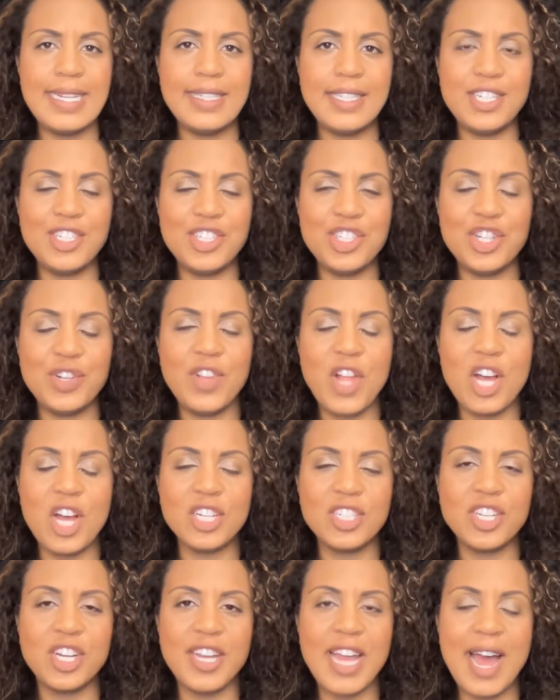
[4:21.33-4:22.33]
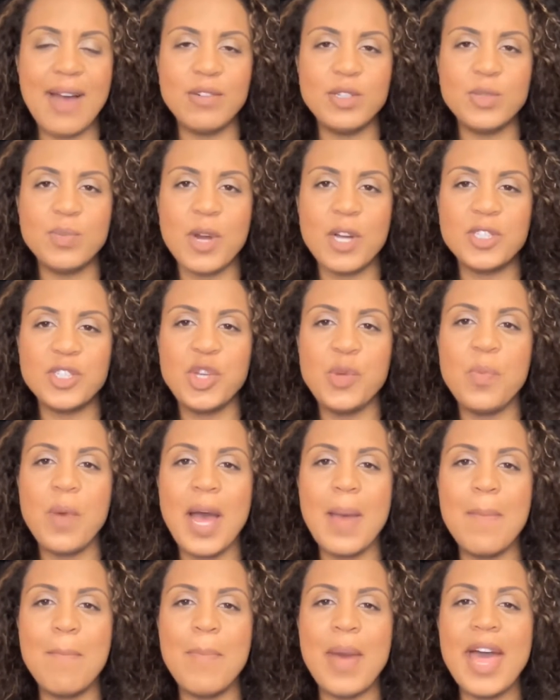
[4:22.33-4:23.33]
Today's edition of Locked On Now is brought to you
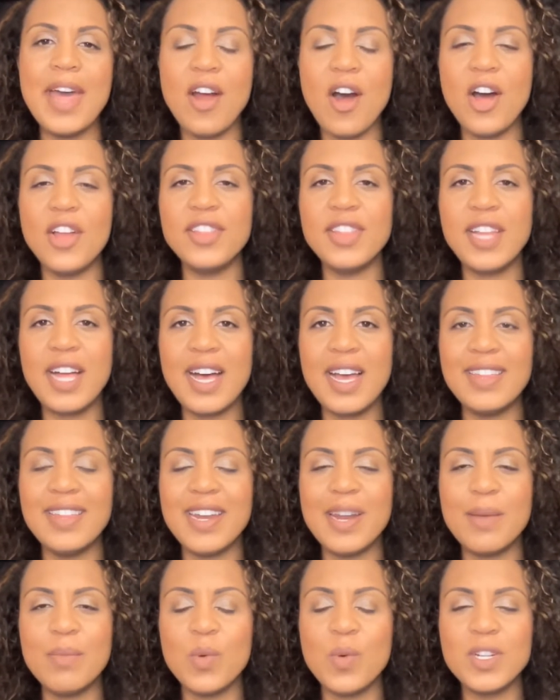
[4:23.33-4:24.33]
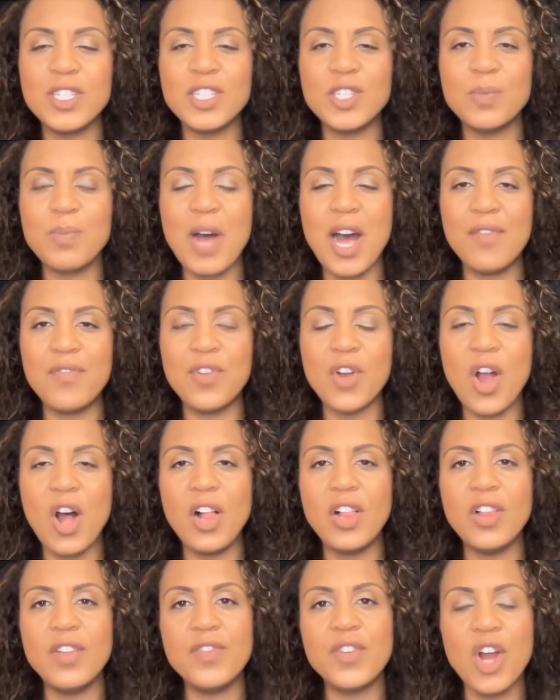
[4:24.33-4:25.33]
by Bet Online, the number one spot for
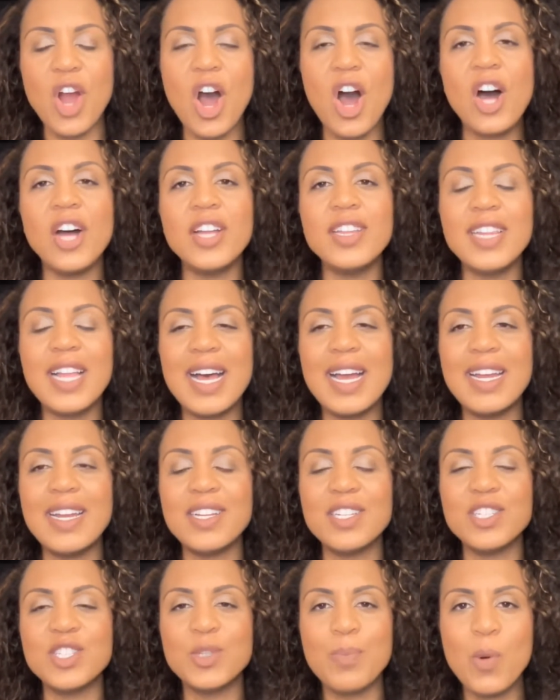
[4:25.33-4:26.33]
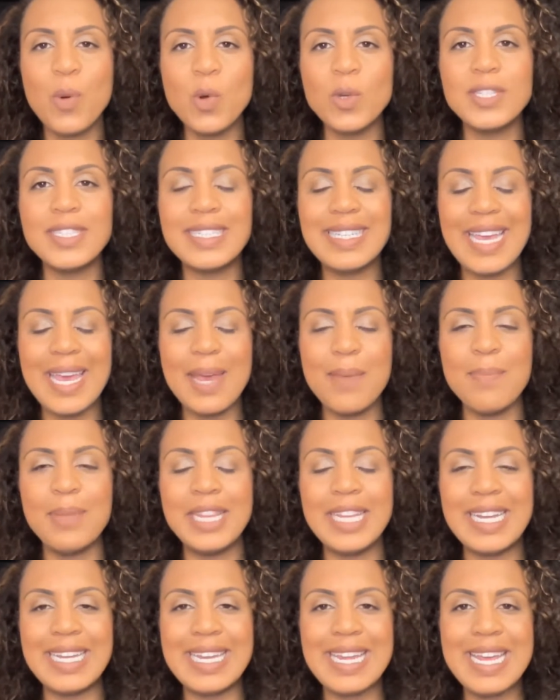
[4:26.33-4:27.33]
all of your online sports
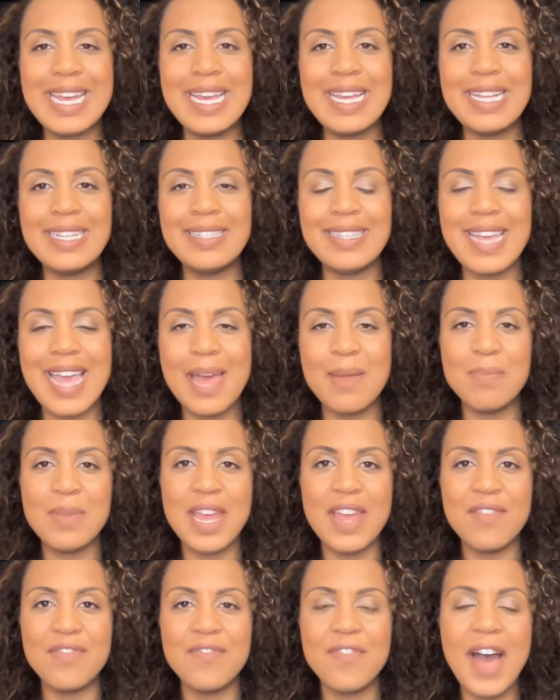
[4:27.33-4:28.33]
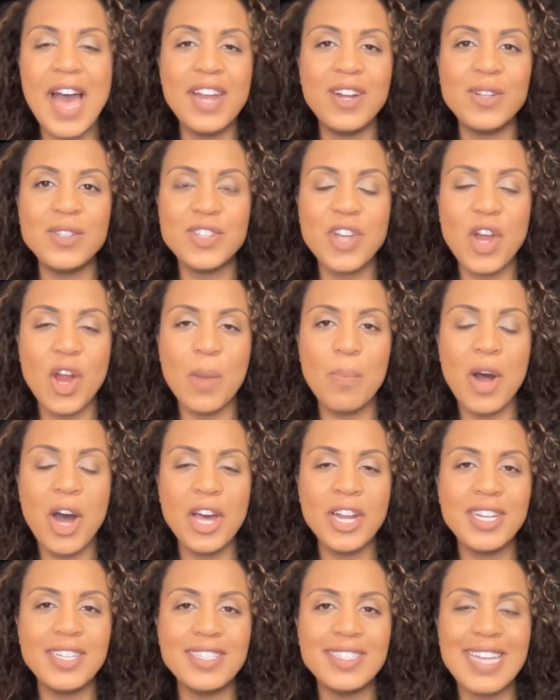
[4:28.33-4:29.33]
gambling needs. The NBA Finals are
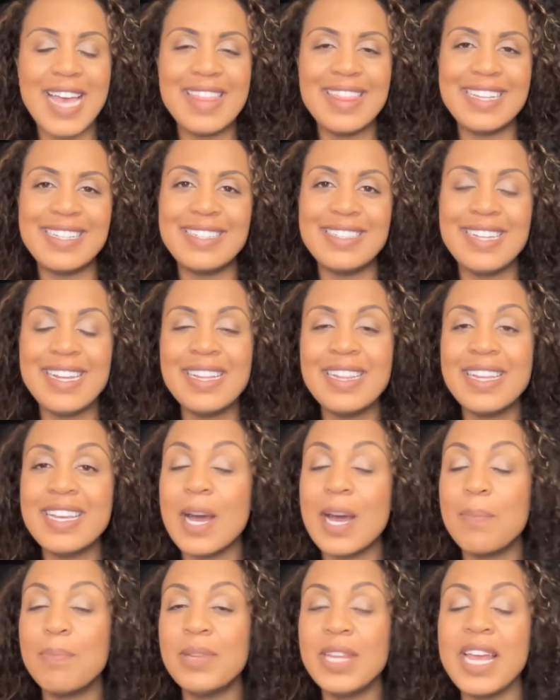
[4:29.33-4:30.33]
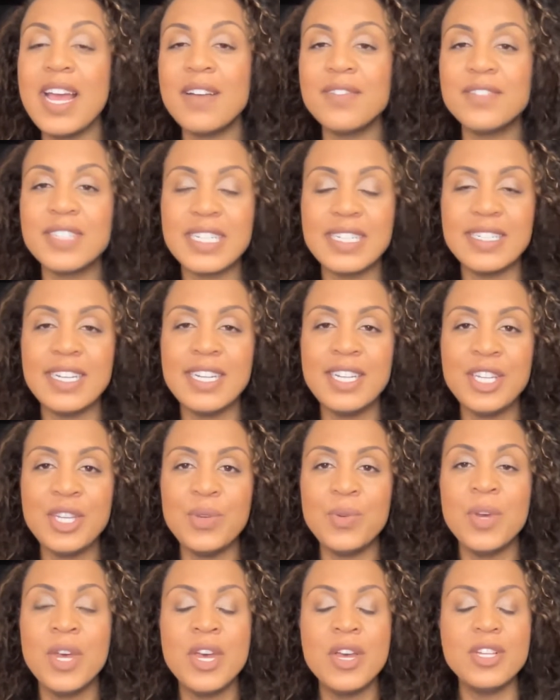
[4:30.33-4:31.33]
upon us and the Stanley Cup playoffs
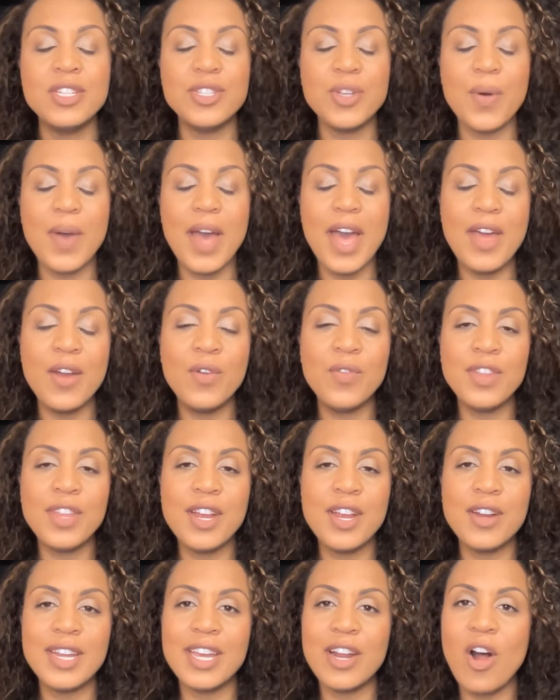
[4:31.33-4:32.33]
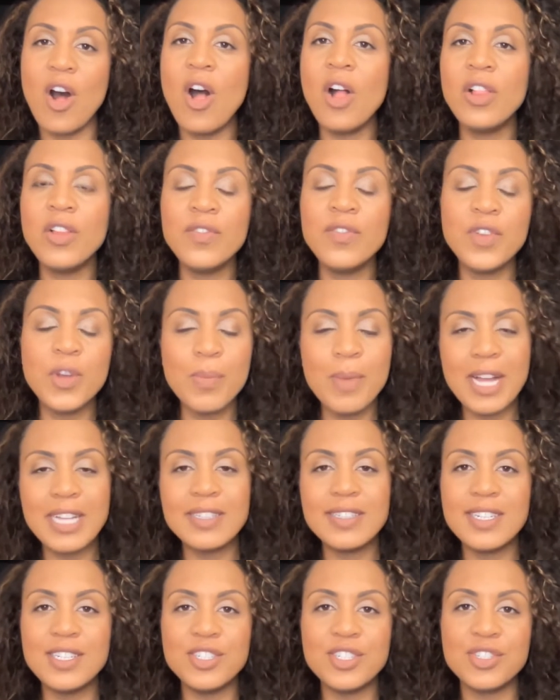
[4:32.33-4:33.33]
continue. So head over there to get all of your
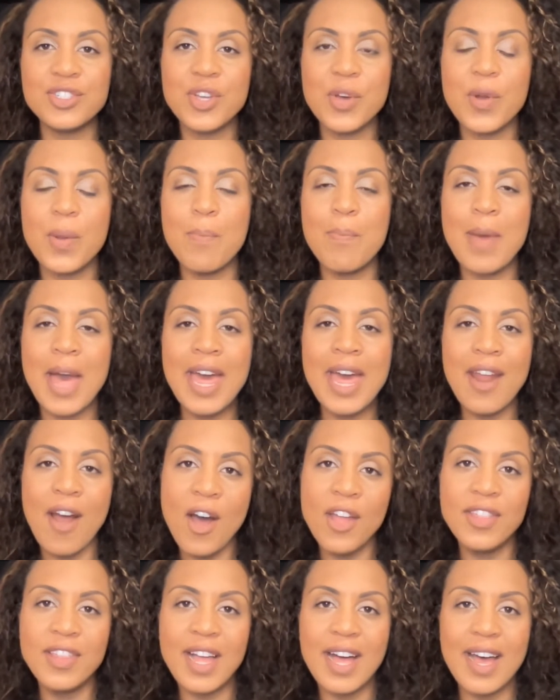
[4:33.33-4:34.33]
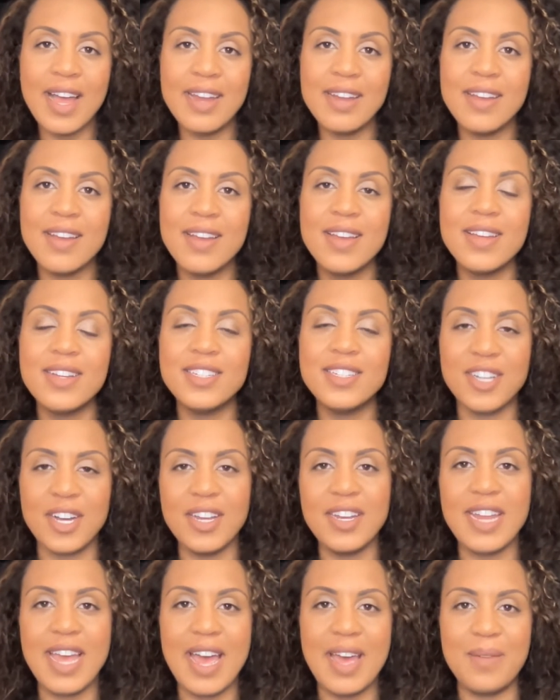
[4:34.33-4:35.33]
bets in. Just go to
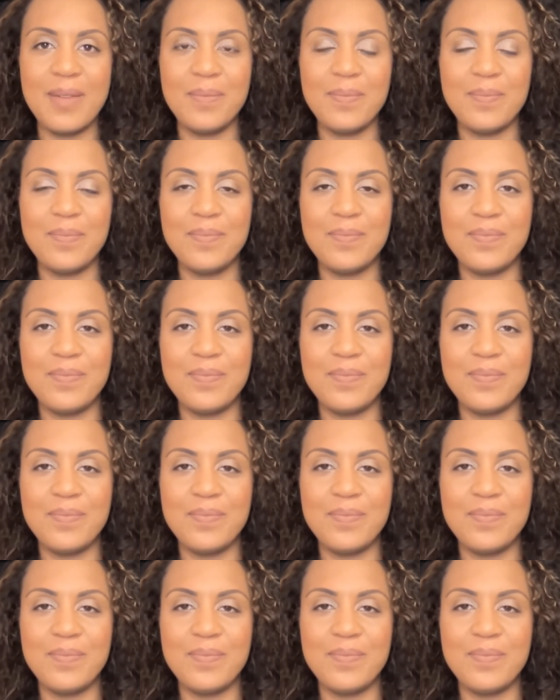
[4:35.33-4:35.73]
betonline.net.